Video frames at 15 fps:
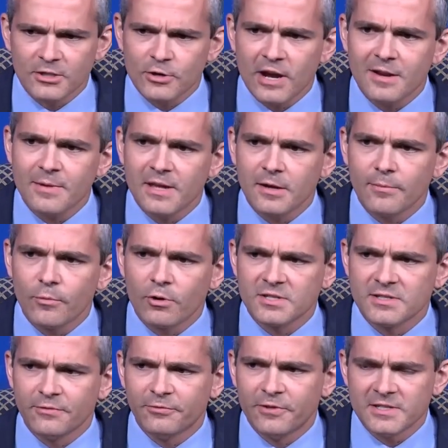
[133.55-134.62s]
They try to make a more
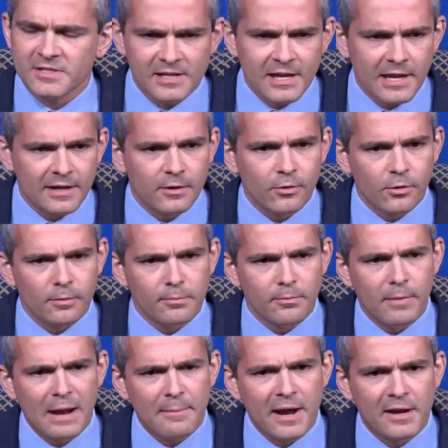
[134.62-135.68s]
sophisticated, or in
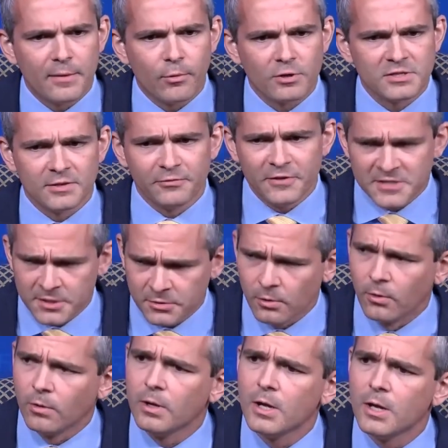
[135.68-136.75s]
my mind, a more
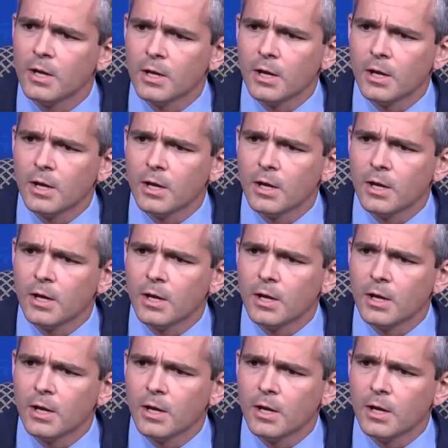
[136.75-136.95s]
sophistical